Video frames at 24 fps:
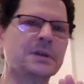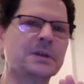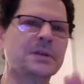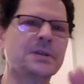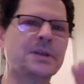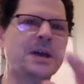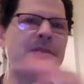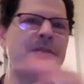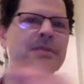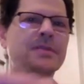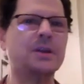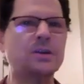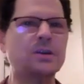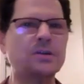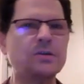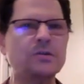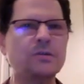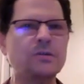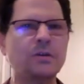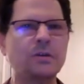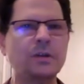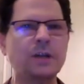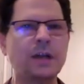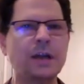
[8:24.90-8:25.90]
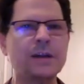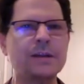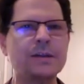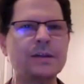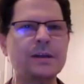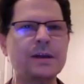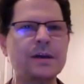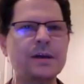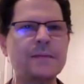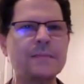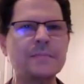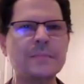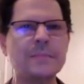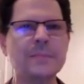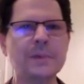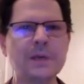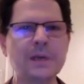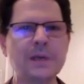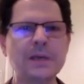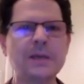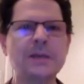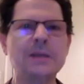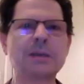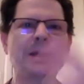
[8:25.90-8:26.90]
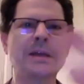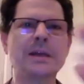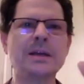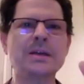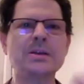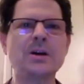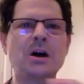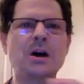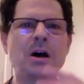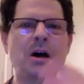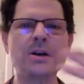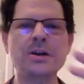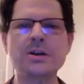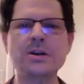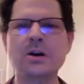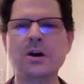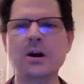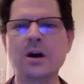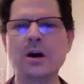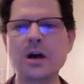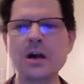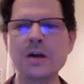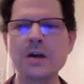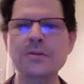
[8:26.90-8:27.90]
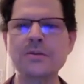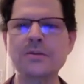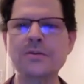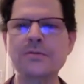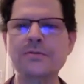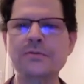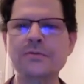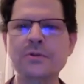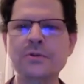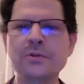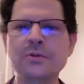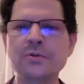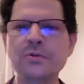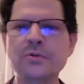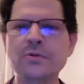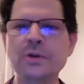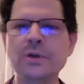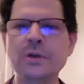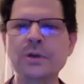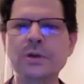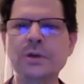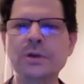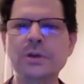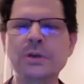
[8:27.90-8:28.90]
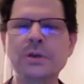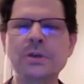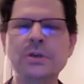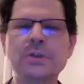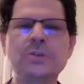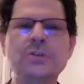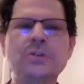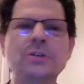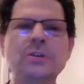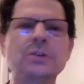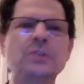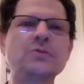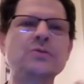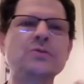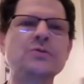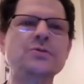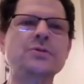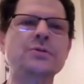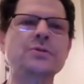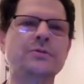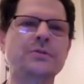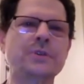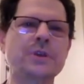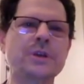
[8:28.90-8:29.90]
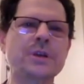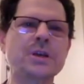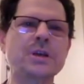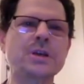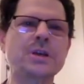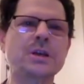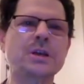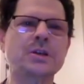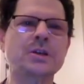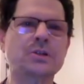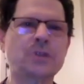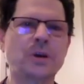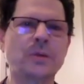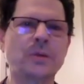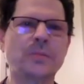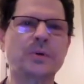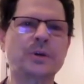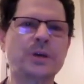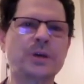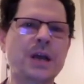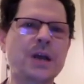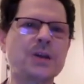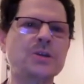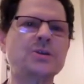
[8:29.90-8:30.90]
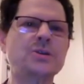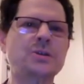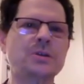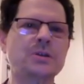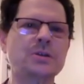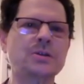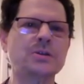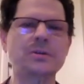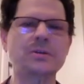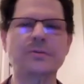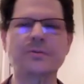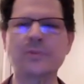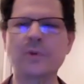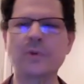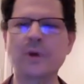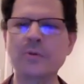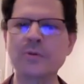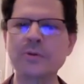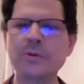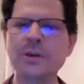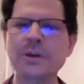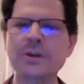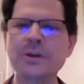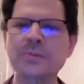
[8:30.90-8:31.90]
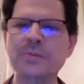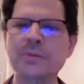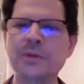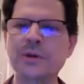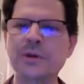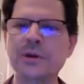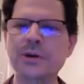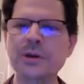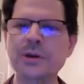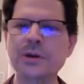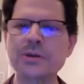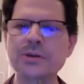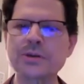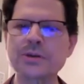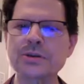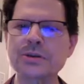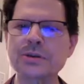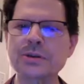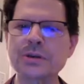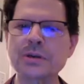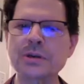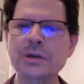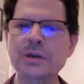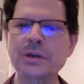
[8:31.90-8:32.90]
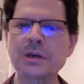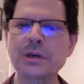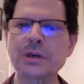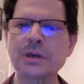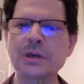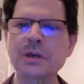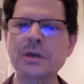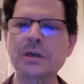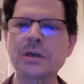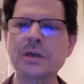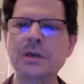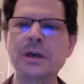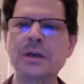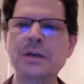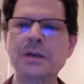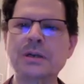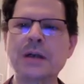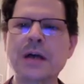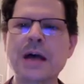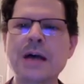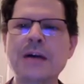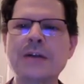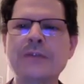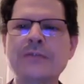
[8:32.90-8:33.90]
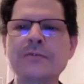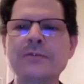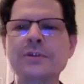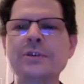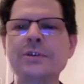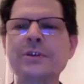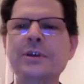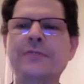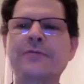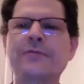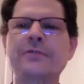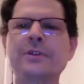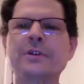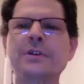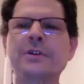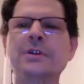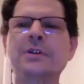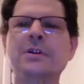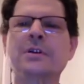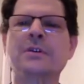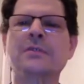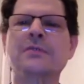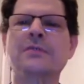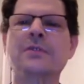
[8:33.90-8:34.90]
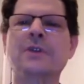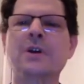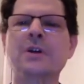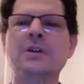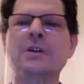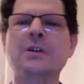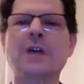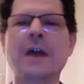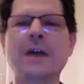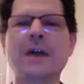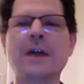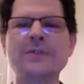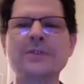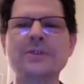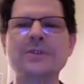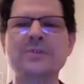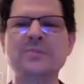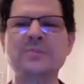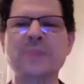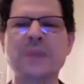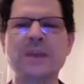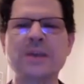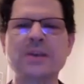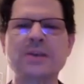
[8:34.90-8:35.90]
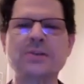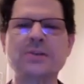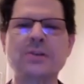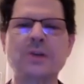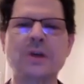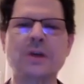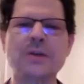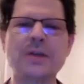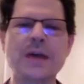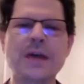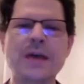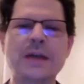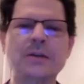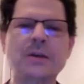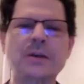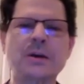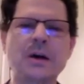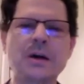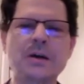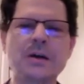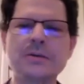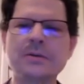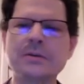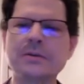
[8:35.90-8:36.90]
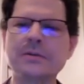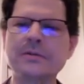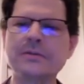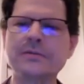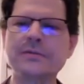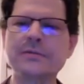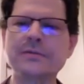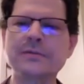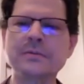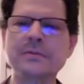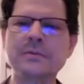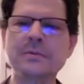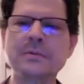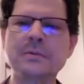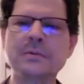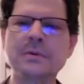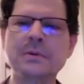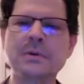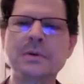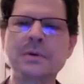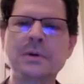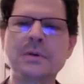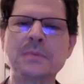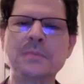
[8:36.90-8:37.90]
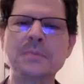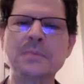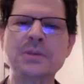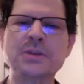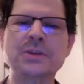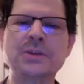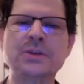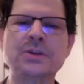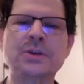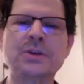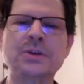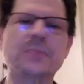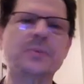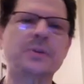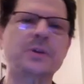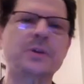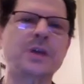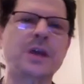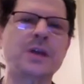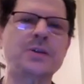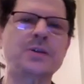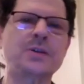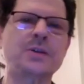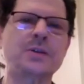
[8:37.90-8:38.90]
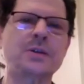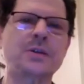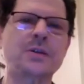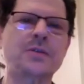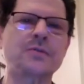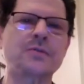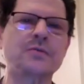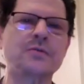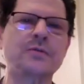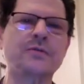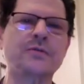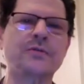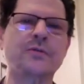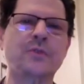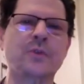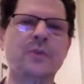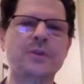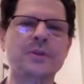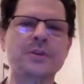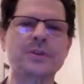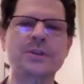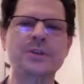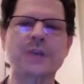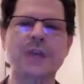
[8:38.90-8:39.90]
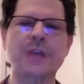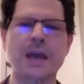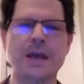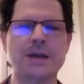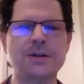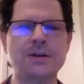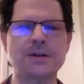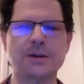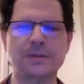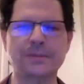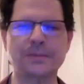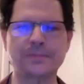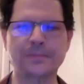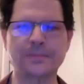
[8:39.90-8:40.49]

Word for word: They think you don't like them, and on and on through delusory interpretations of what we experience. And a lot of the suffering of our lives is based on that kind of uh, misinterpretation through the fourth skandha.